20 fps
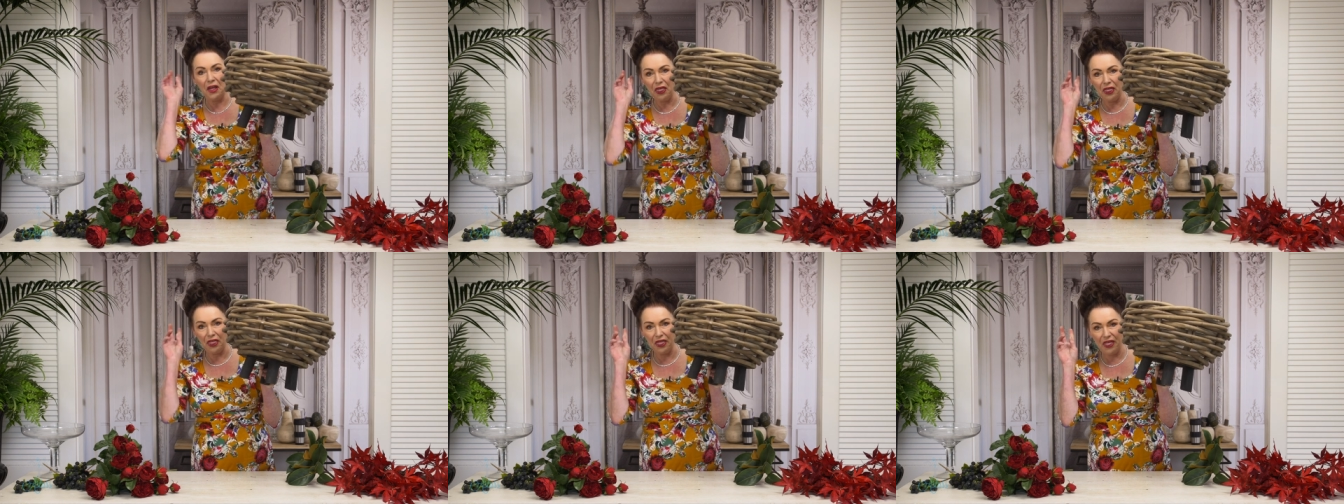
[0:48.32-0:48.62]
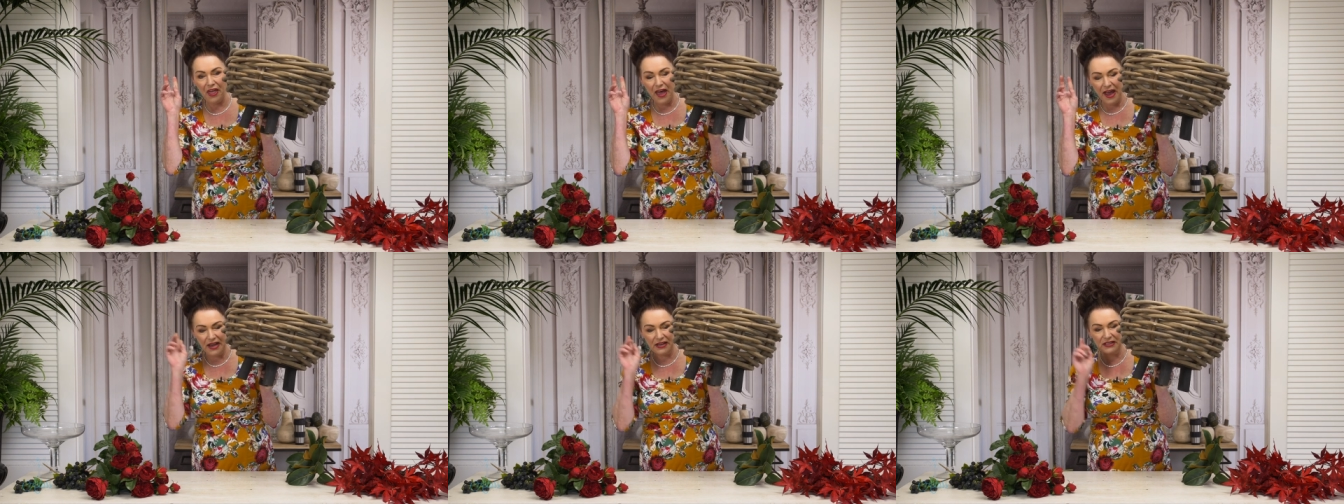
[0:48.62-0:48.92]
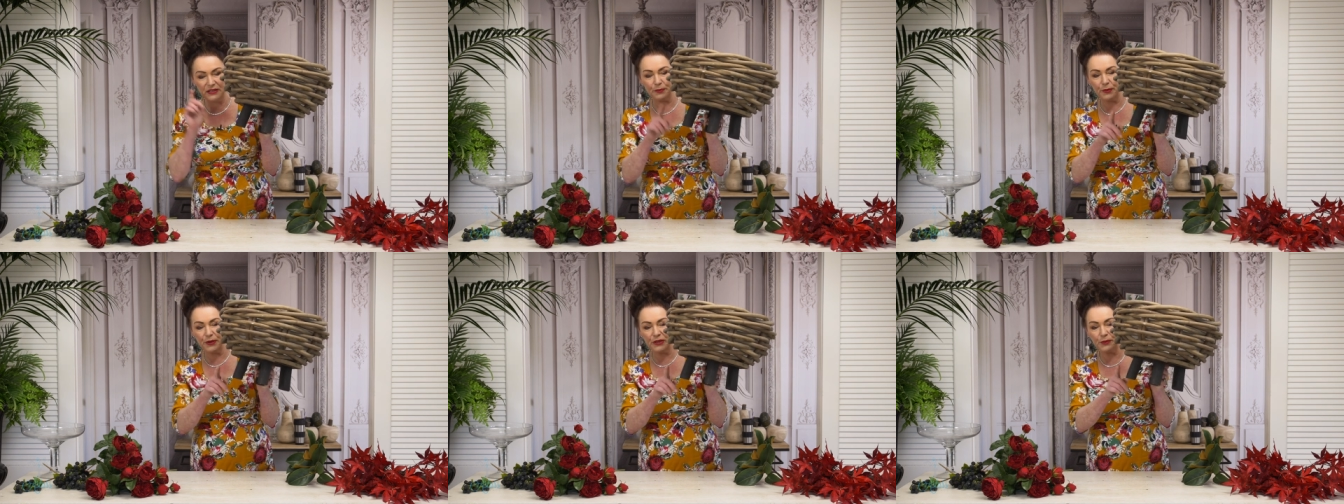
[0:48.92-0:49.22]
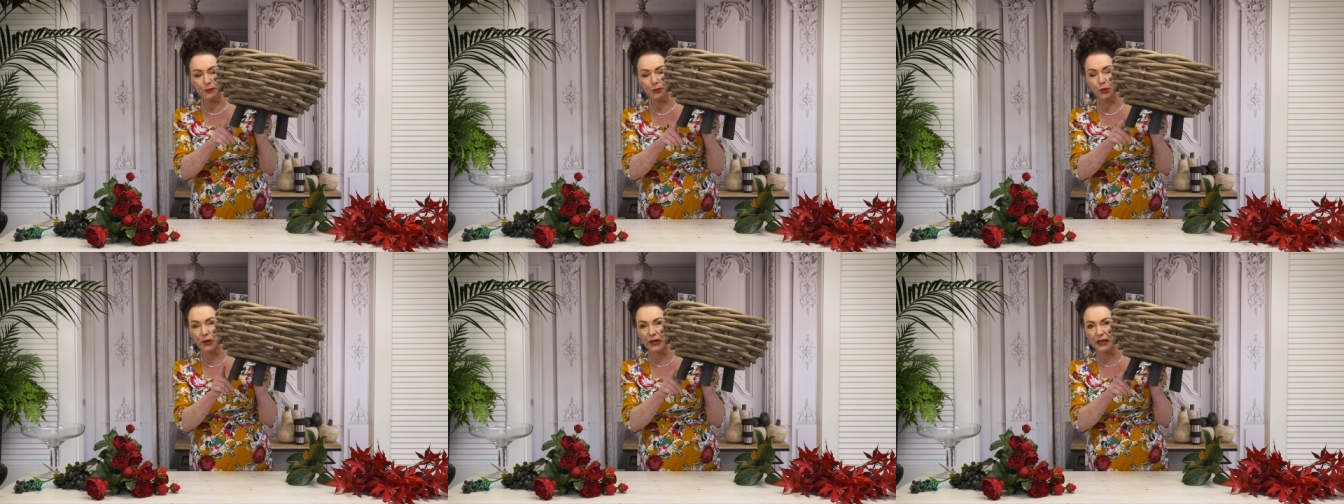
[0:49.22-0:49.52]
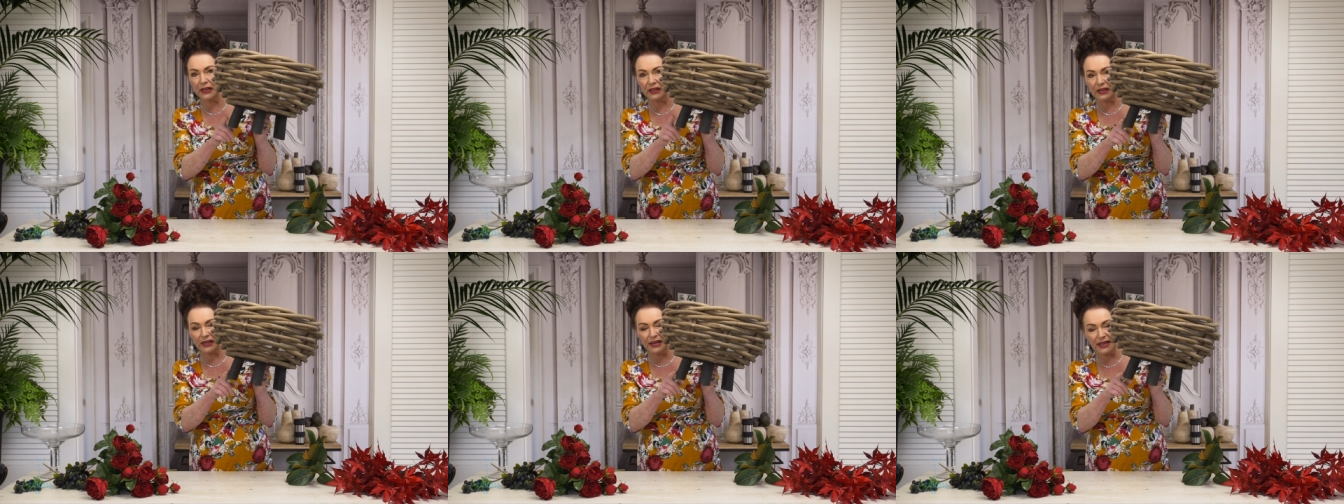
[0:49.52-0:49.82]
the husband, put
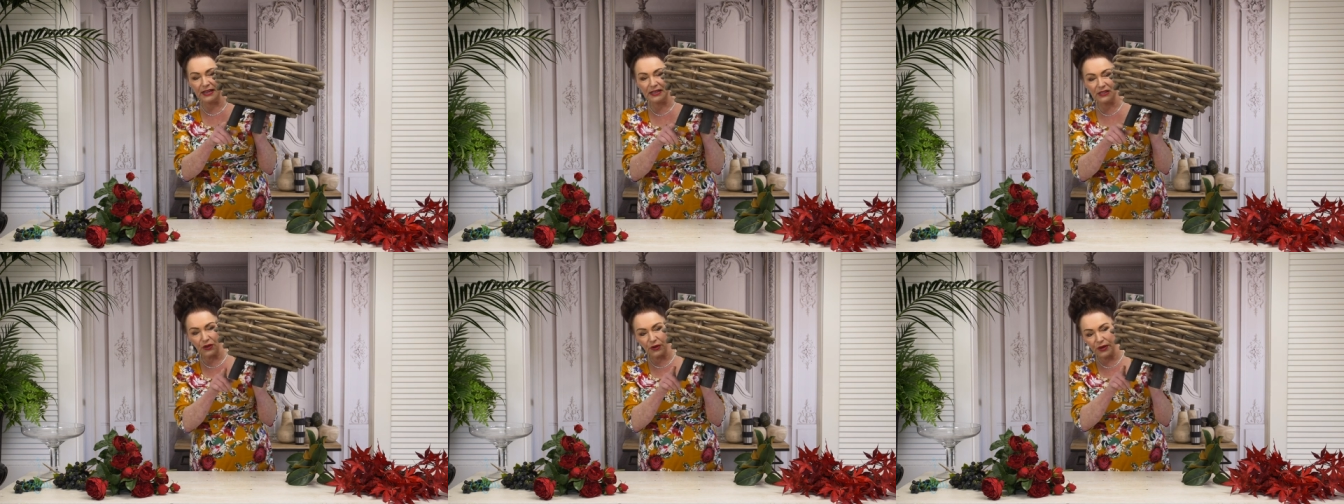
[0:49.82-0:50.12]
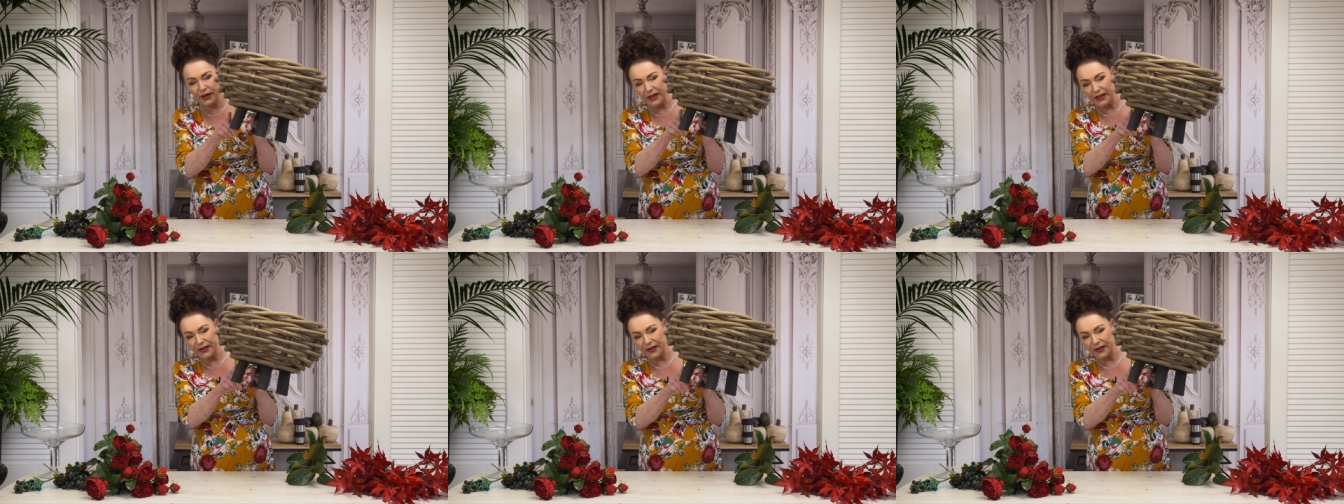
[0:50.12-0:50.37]
little legs on it,